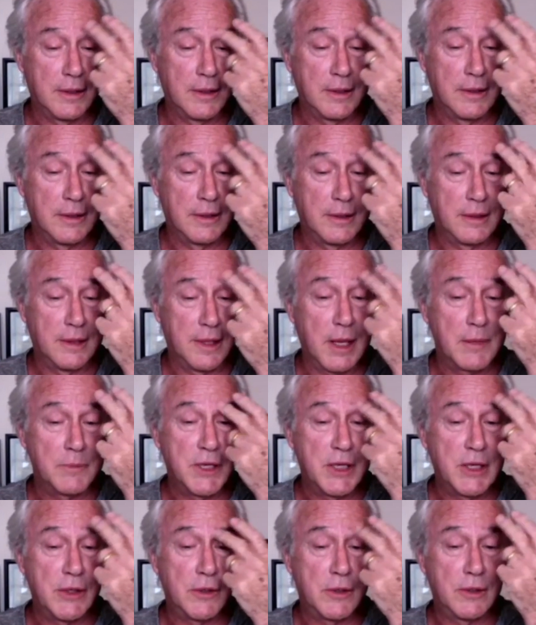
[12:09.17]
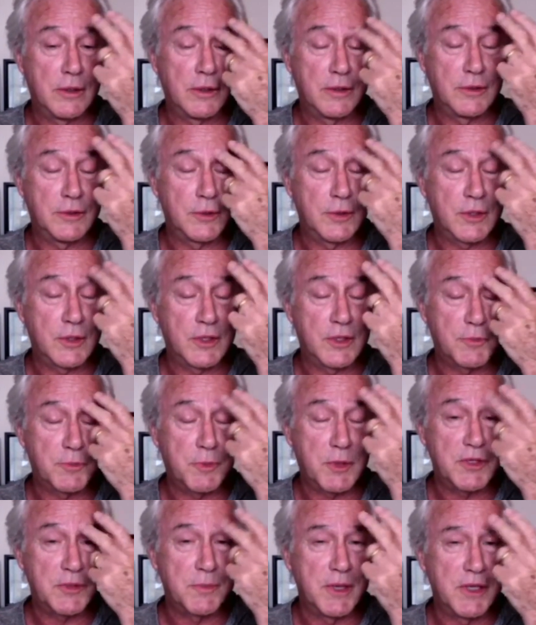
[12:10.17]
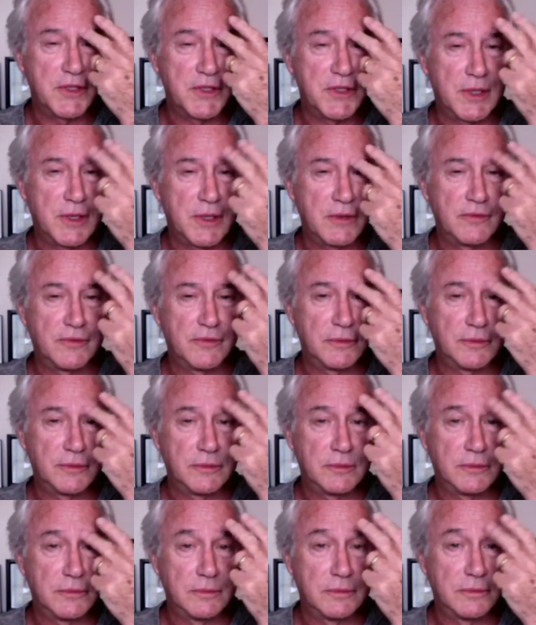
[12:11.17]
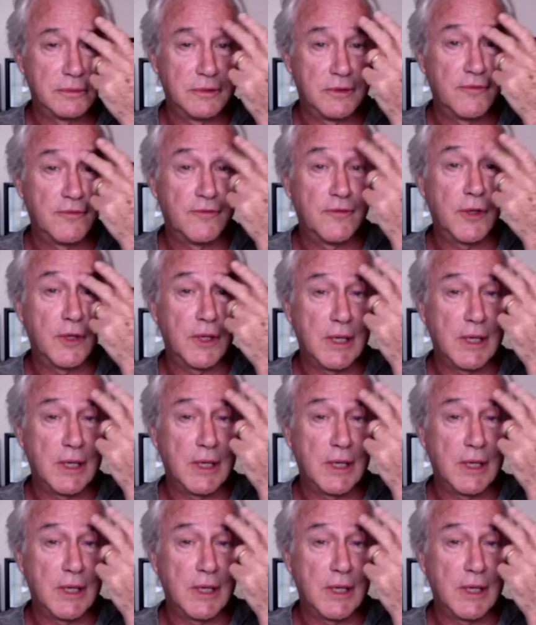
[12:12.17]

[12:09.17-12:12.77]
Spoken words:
I'm here to express myself fully.